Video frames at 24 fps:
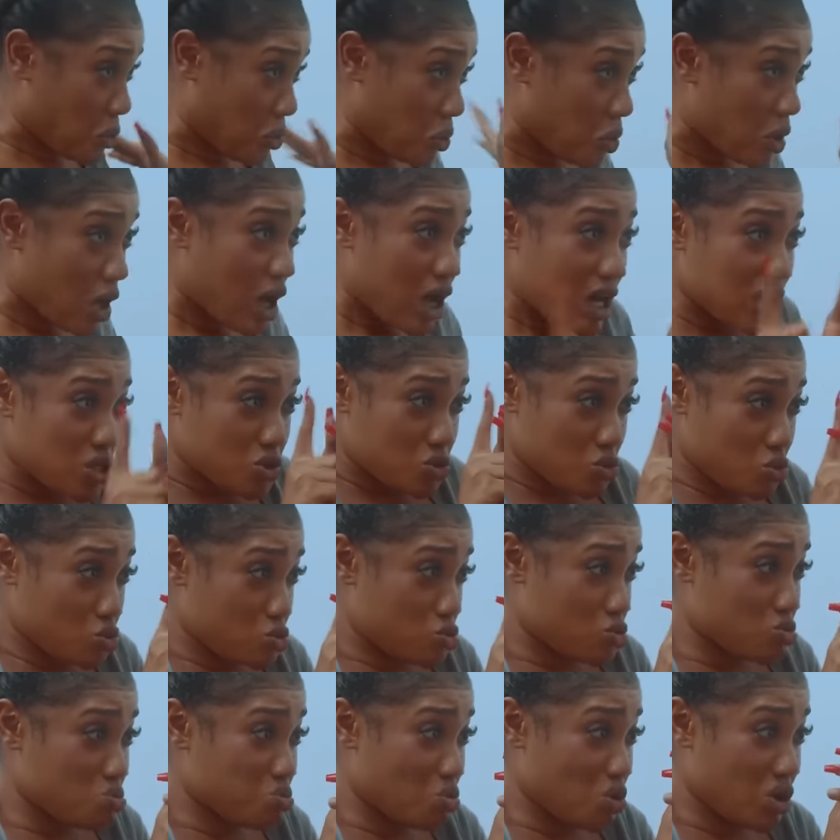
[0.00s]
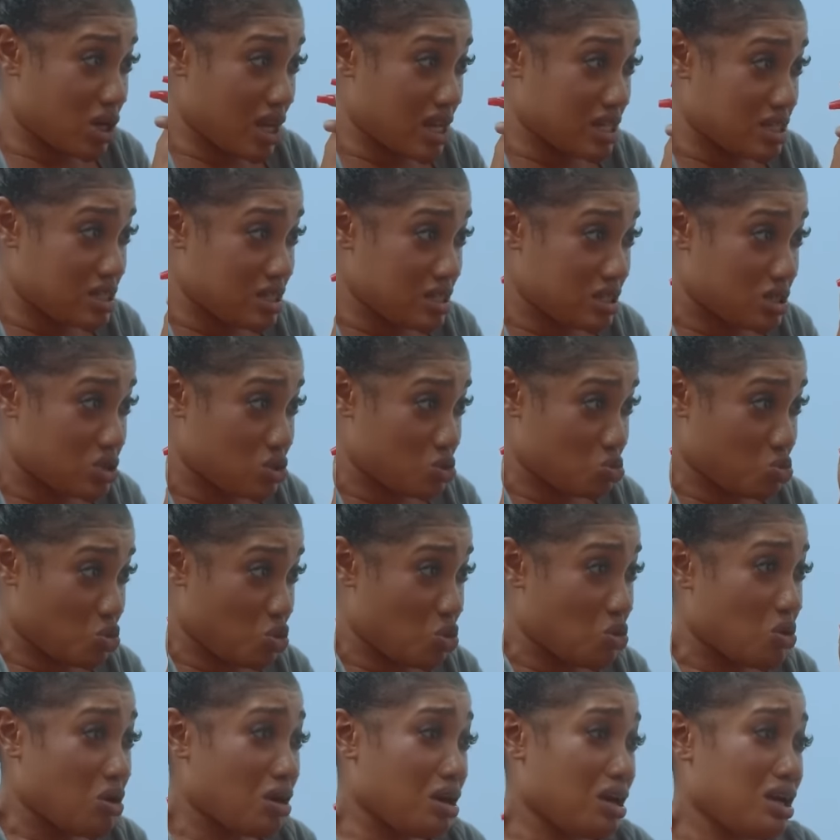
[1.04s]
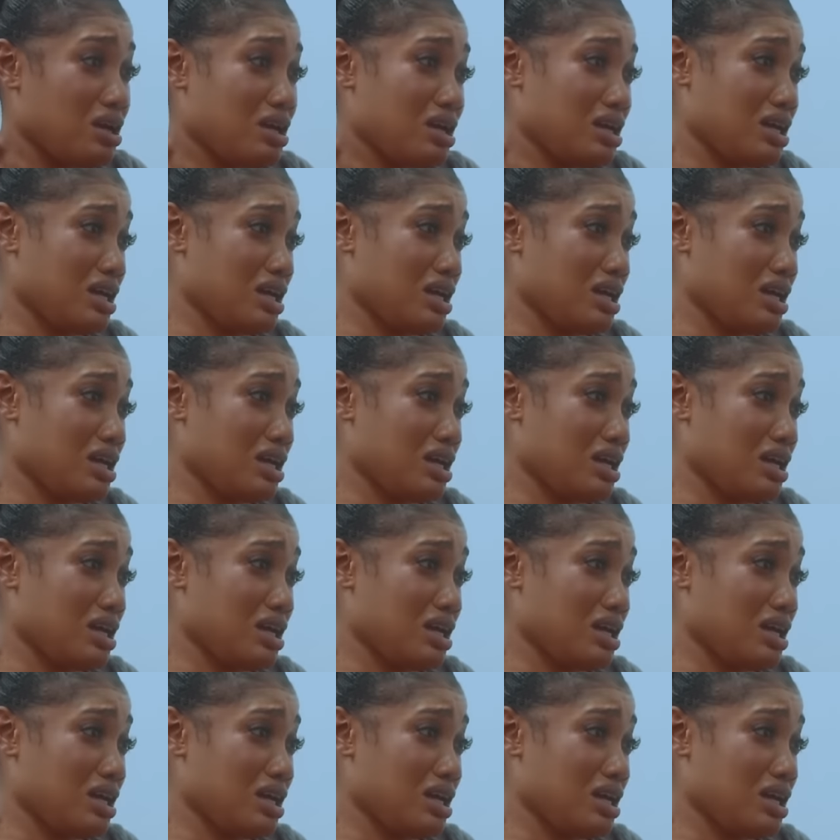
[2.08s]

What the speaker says: Oh. It's just small like this, small.